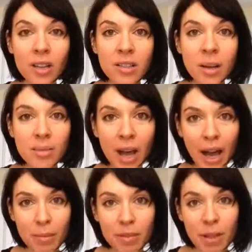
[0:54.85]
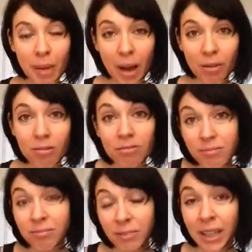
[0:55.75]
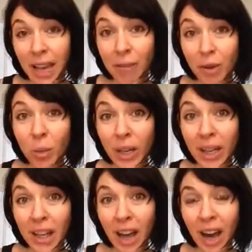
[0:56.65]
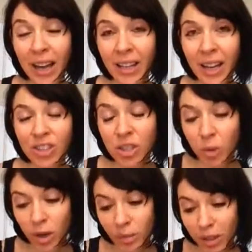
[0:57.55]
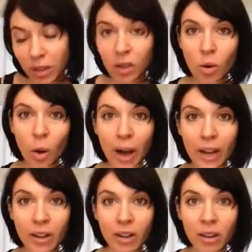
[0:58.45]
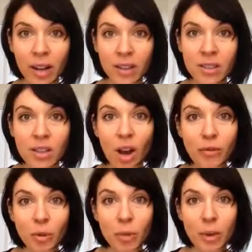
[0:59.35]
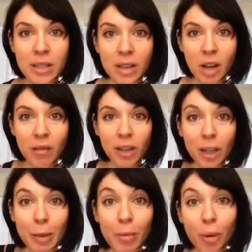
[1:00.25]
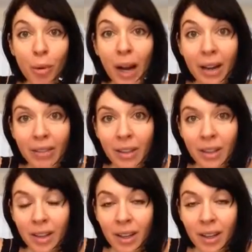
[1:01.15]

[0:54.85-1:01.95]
Sometimes, about like every week, I, I just want to be a little quieter and softer with myself and a little bit more private.